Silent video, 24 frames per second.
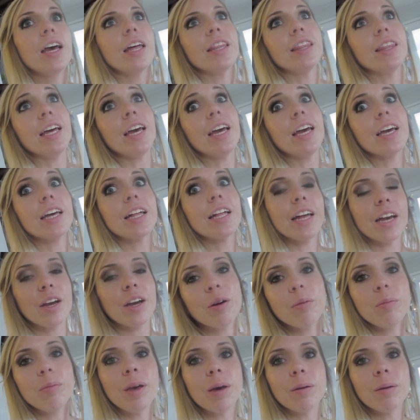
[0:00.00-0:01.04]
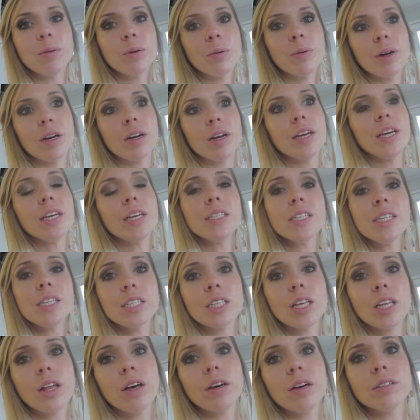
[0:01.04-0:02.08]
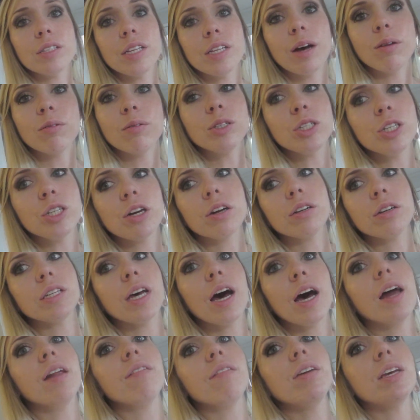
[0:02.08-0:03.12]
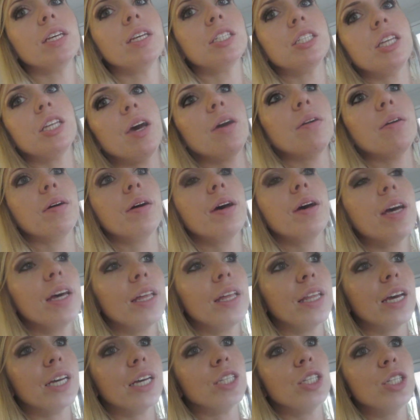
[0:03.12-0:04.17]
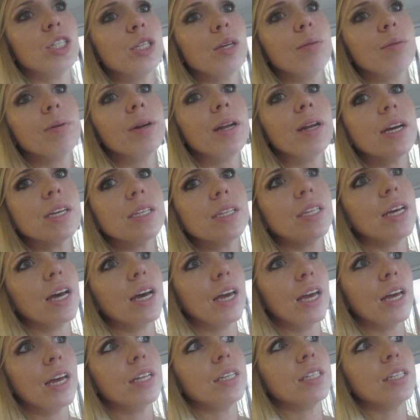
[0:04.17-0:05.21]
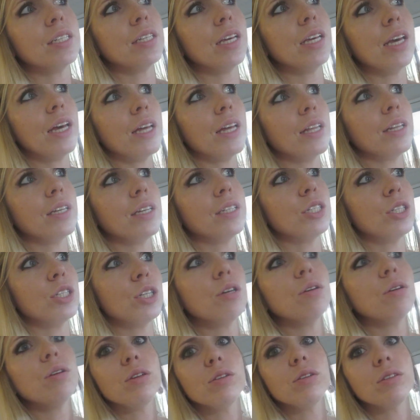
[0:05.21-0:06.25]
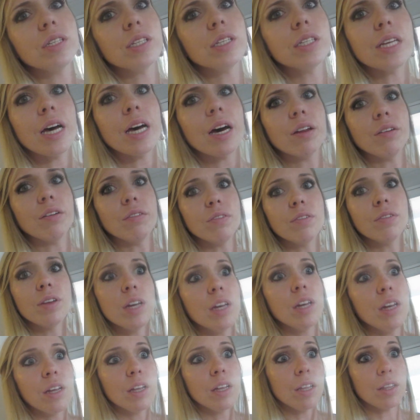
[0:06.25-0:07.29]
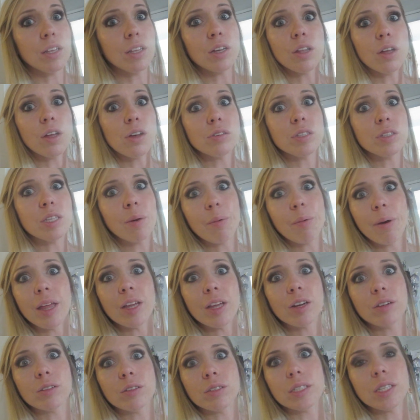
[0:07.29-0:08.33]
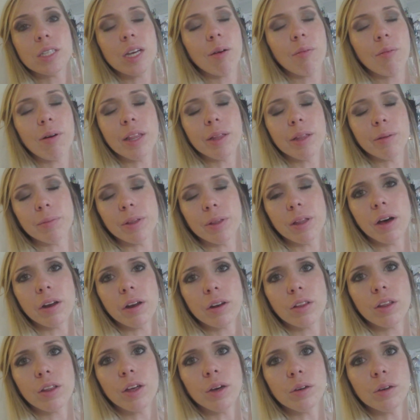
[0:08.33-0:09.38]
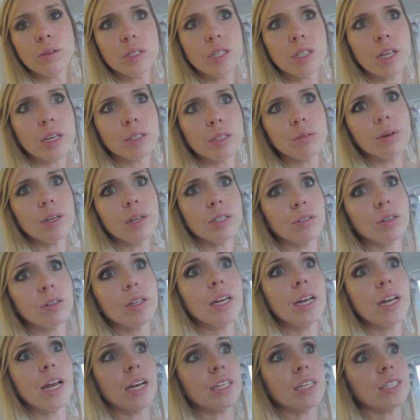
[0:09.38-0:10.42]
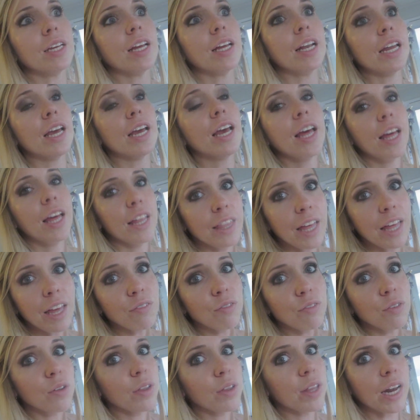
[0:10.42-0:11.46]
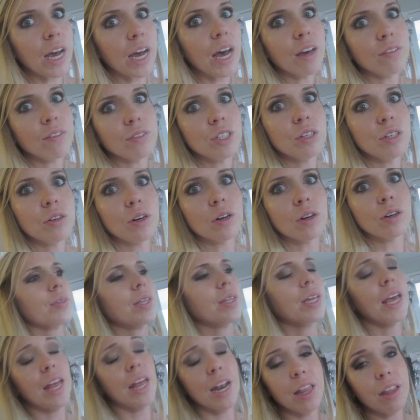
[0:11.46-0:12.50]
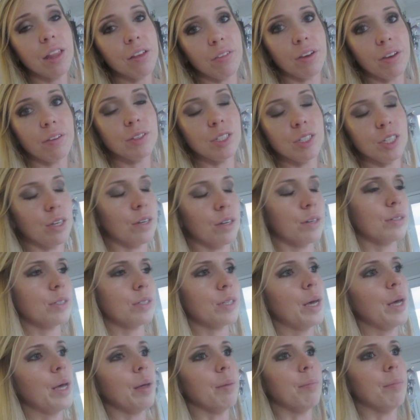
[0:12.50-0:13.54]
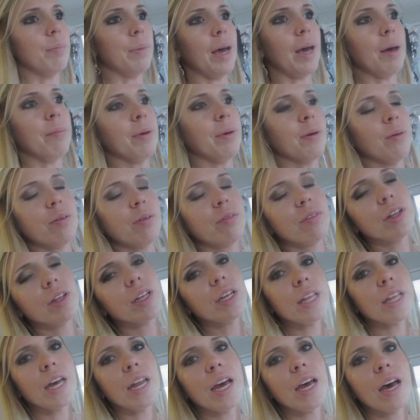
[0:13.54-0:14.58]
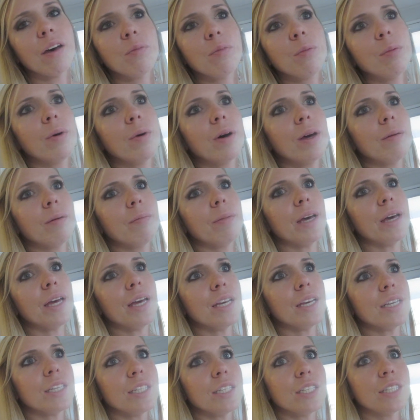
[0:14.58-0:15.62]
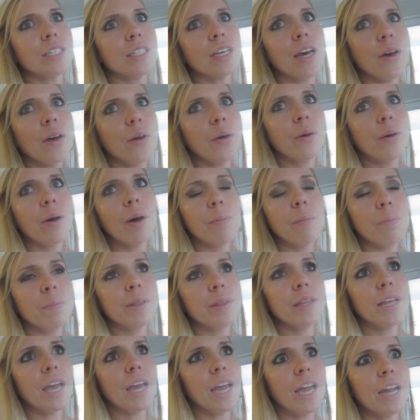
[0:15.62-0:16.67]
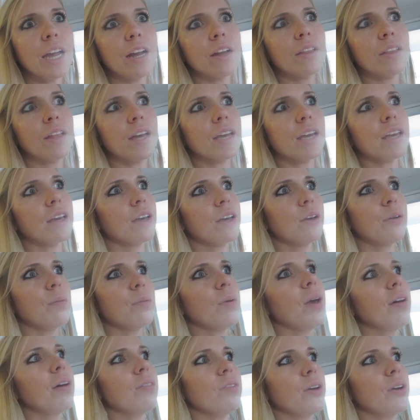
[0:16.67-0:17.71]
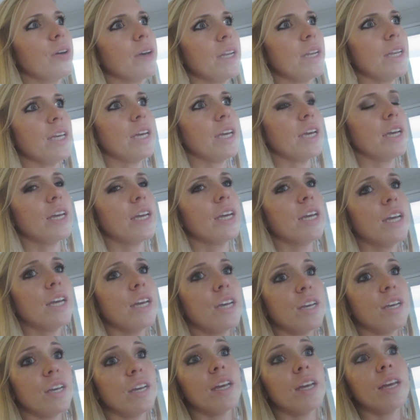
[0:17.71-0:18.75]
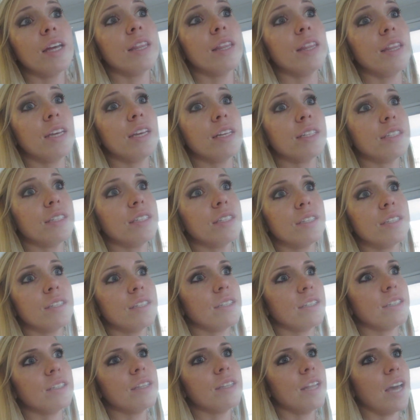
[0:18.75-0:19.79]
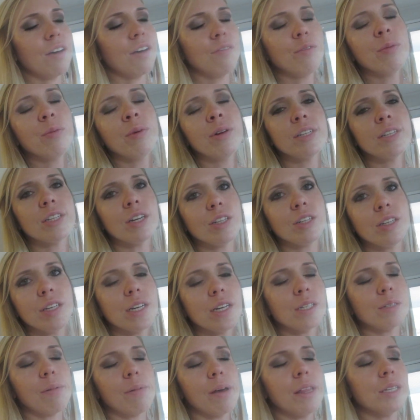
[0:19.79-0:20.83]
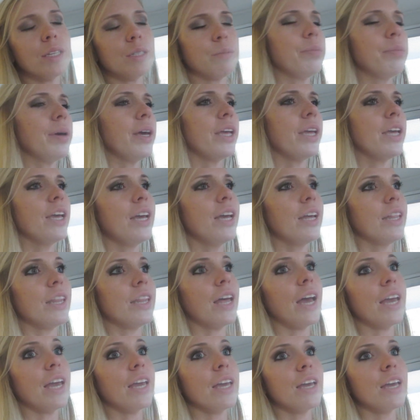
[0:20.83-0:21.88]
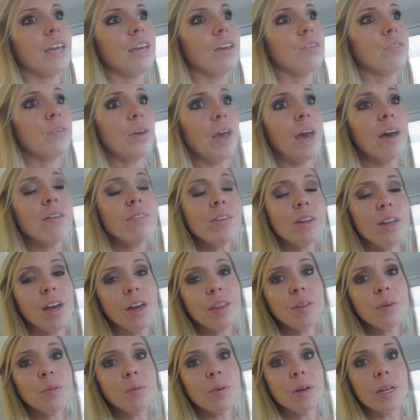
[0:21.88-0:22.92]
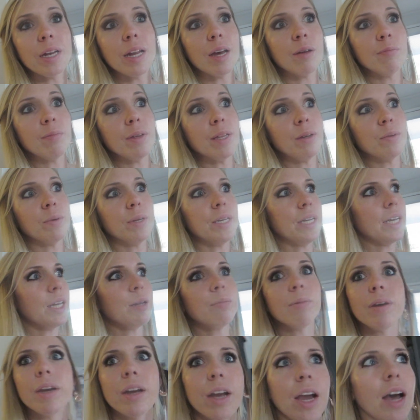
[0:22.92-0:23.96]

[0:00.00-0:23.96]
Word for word: that Klaire will be able to wear Kinsley's clothes now when she grows out of it. So that's super nice that I get to get at least two uses out of the clothes that I buy the girls that I buy them a lot of clothes. So that's why it's really nice and thankful that I have two girls. And I love having two girls. But I mean, we'd really like to have Boy, but it's so up in the air. Like, we have no idea. This, I've been wanting to talk to you guys about this, but like, if we have another one, I mean, we'd need a bigger